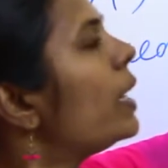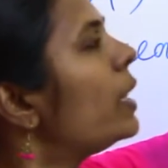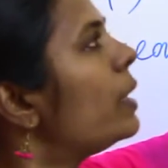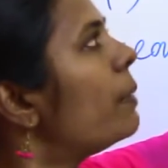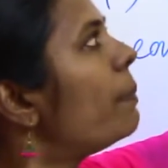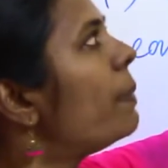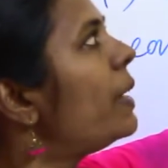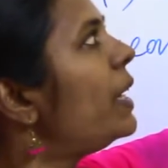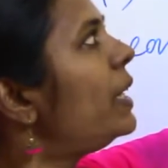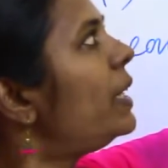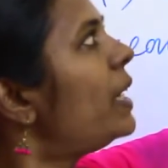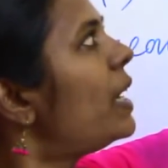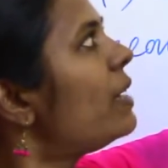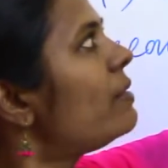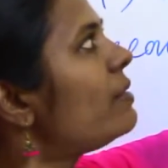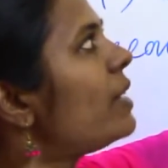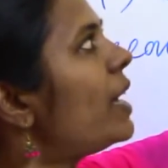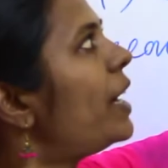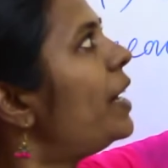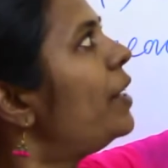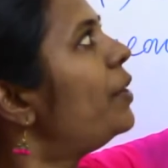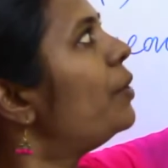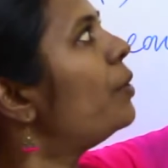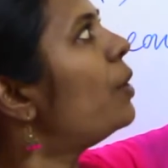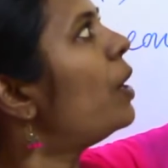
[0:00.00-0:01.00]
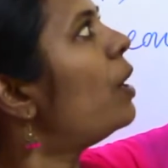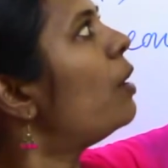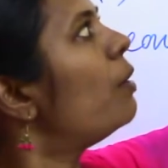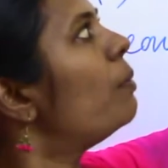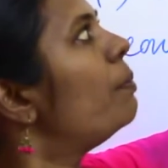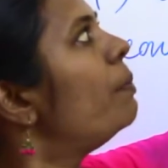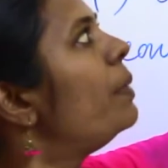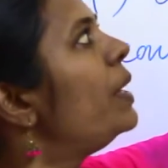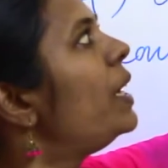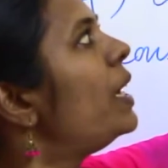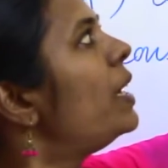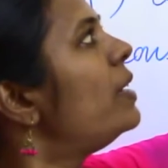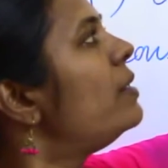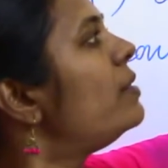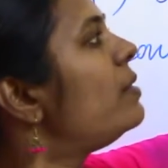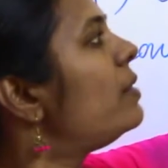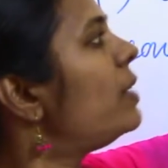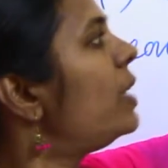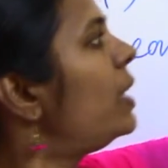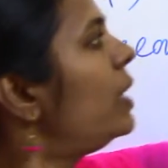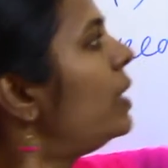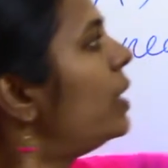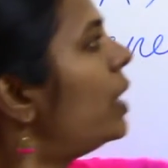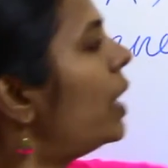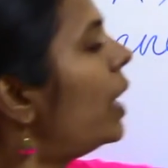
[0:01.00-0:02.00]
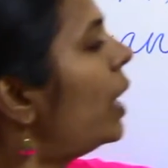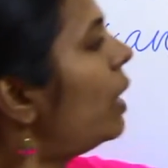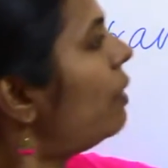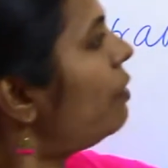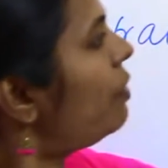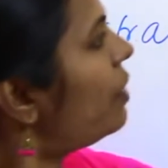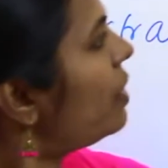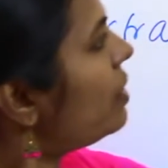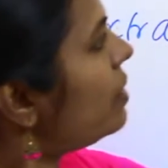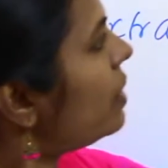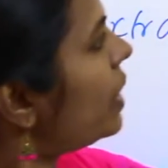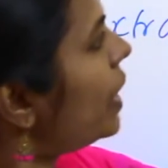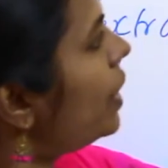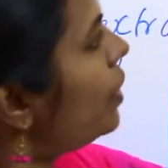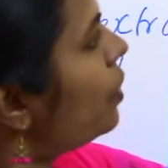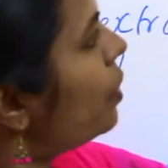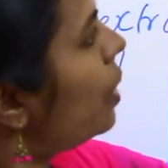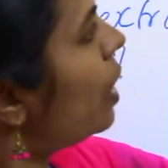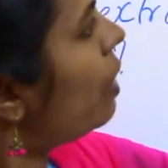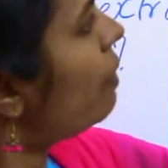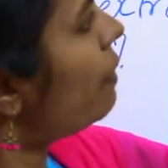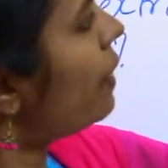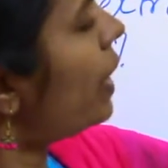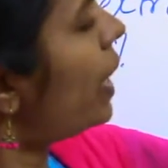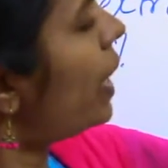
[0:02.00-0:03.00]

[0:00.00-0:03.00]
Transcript: in the beta side you have B and C, in the alpha side you have